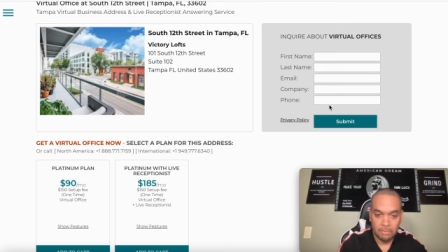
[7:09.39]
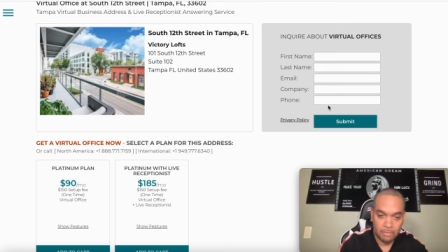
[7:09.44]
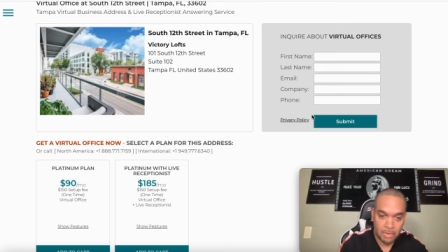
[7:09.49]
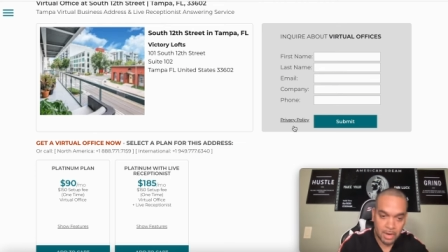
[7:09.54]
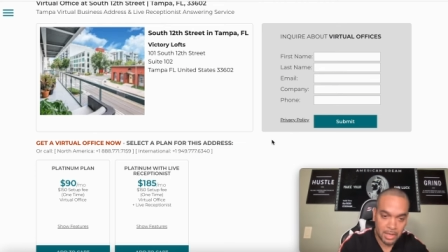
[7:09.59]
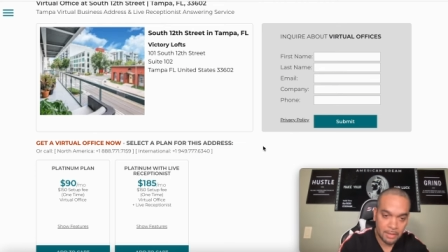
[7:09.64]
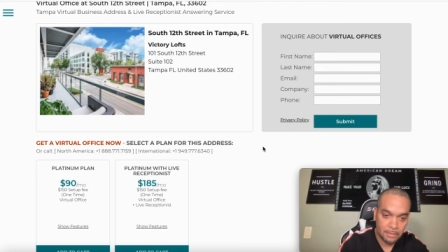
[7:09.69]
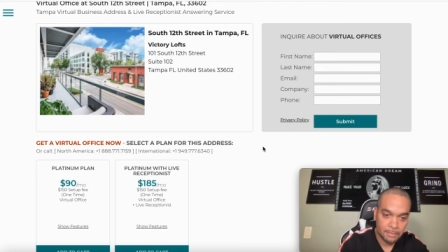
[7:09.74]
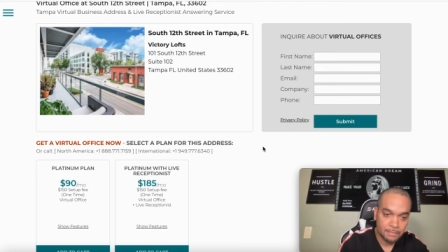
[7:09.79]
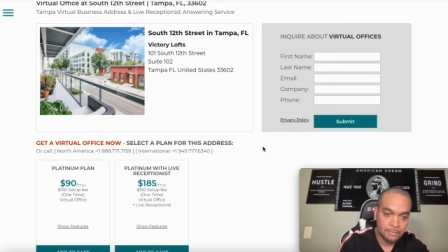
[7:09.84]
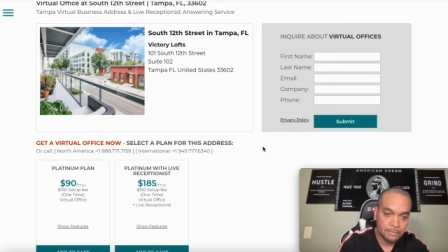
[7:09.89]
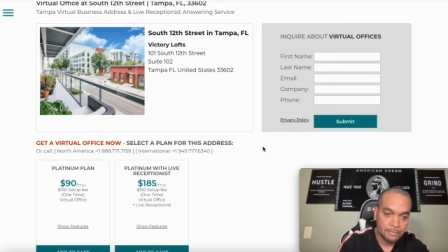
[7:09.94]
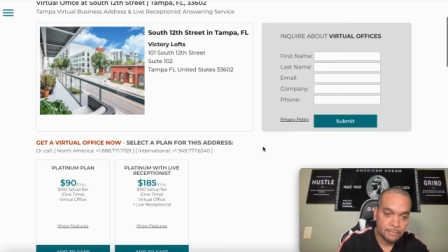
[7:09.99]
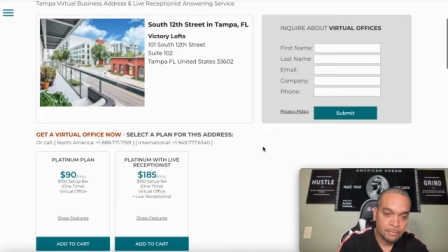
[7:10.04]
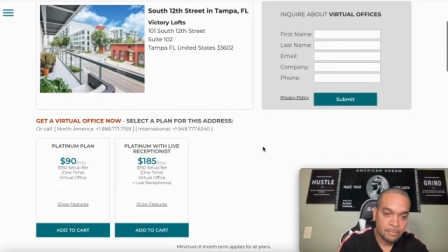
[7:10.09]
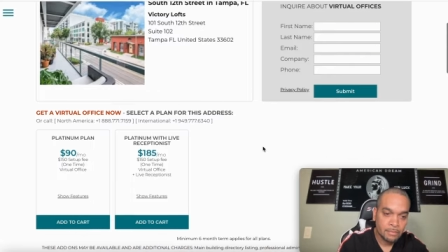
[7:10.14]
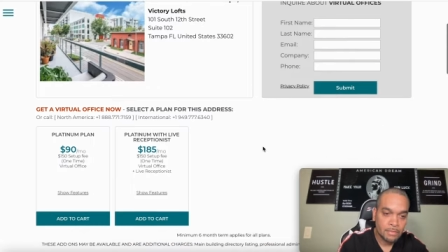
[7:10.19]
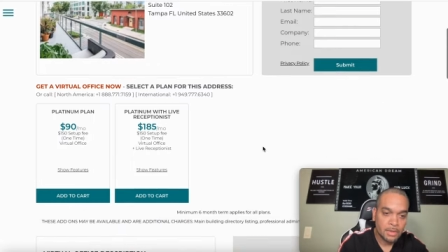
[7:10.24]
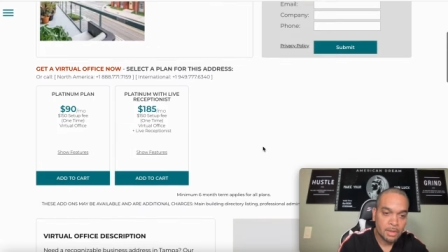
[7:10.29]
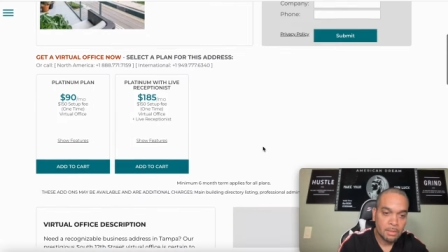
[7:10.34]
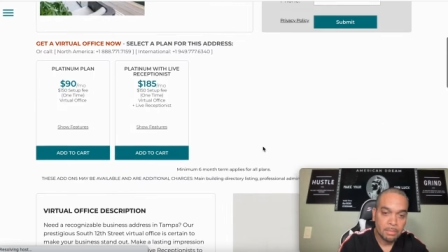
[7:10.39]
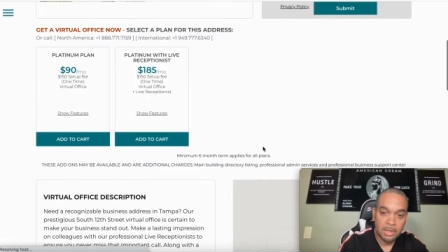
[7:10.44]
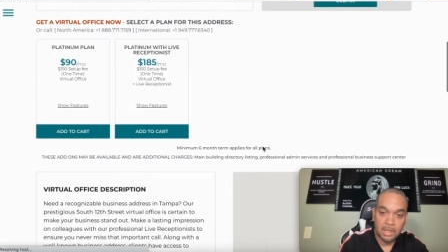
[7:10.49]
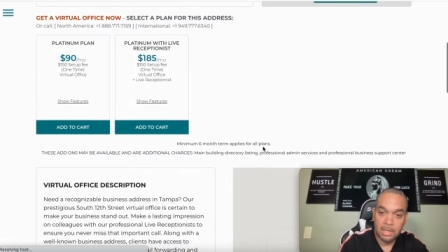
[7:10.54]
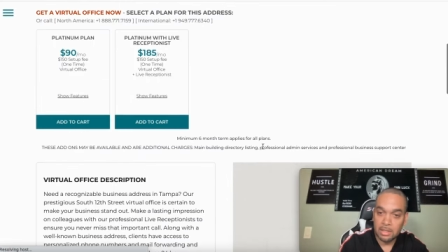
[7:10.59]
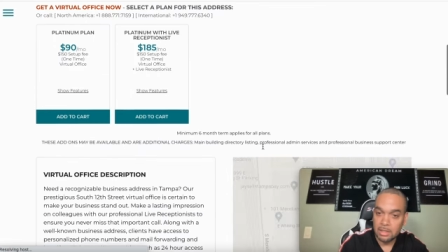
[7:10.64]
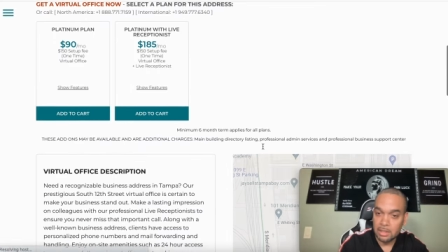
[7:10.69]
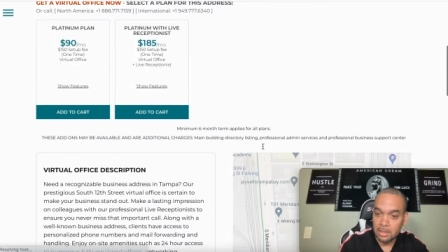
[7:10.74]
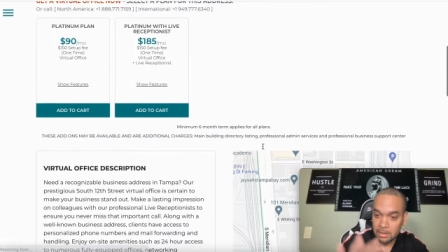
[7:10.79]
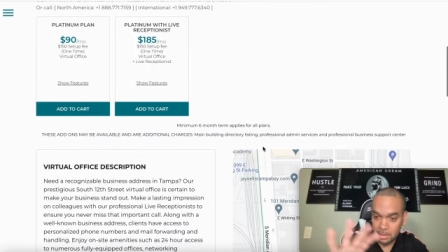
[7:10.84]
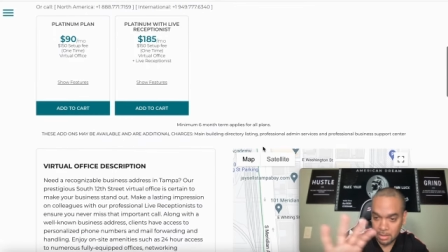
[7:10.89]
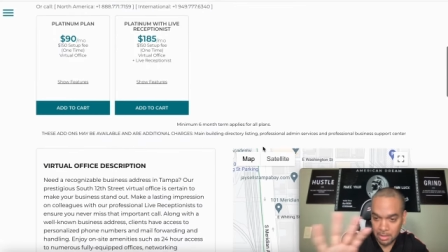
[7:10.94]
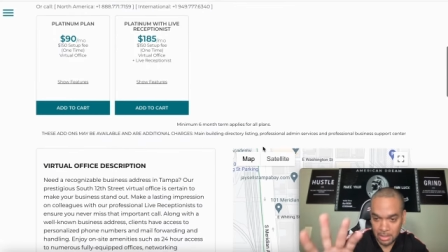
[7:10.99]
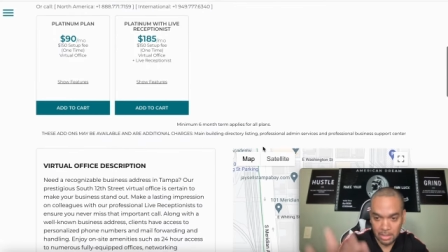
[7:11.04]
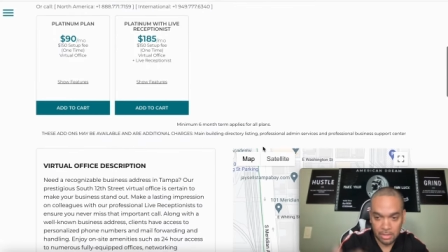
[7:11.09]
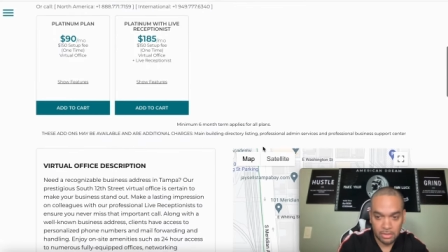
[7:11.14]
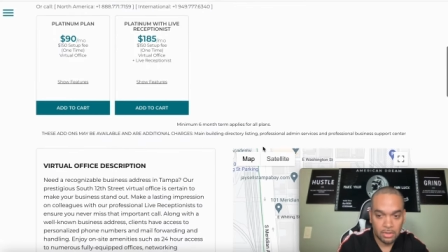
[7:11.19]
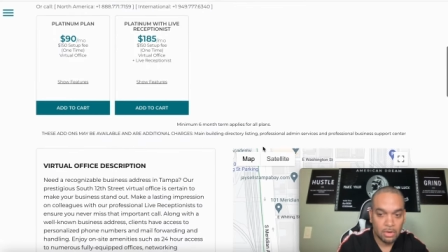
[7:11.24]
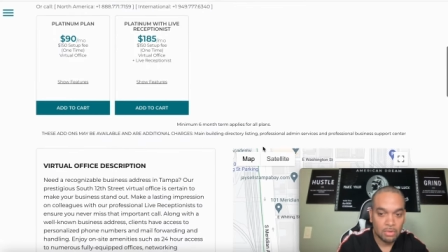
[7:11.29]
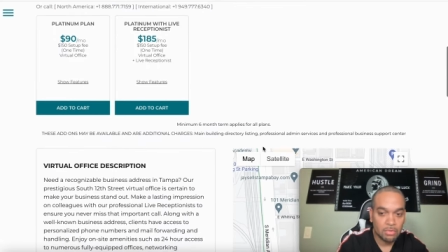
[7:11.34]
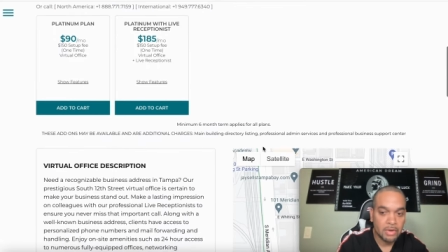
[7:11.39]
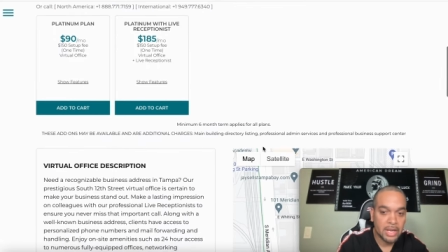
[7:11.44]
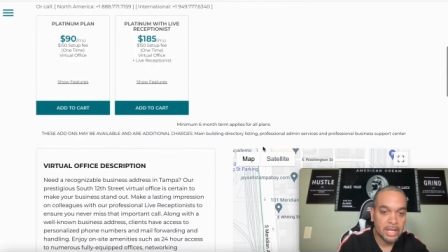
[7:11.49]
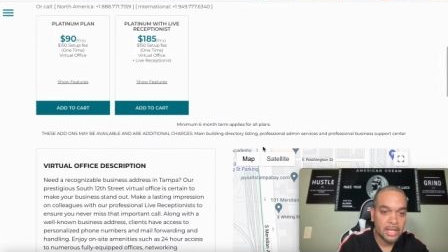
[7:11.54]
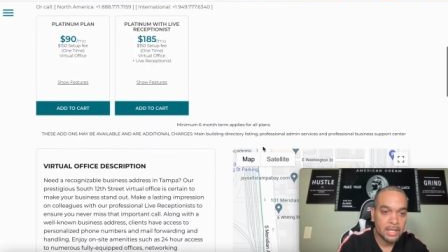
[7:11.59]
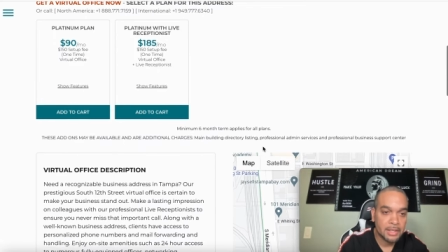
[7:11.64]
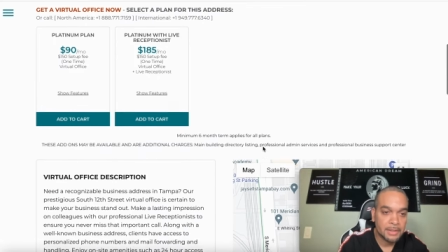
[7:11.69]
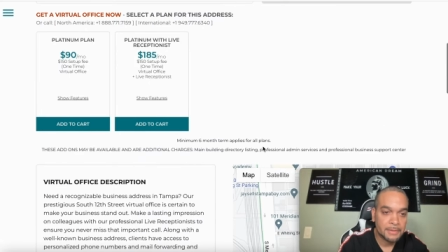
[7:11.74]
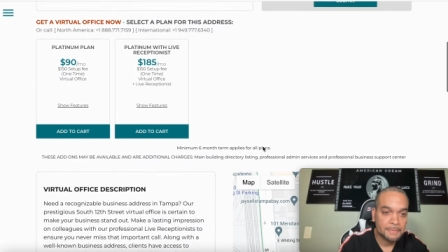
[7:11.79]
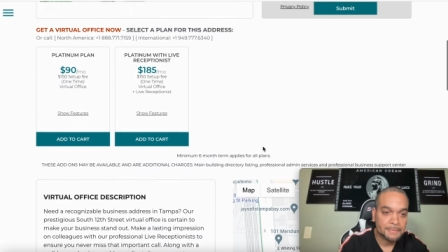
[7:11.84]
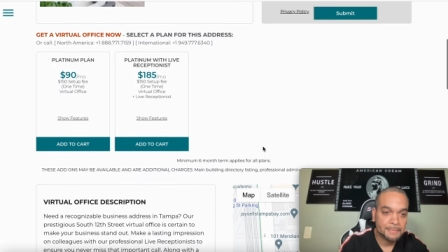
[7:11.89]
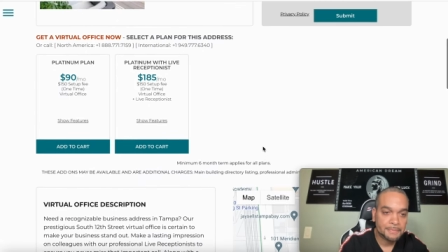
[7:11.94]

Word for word: right? But let's go right here.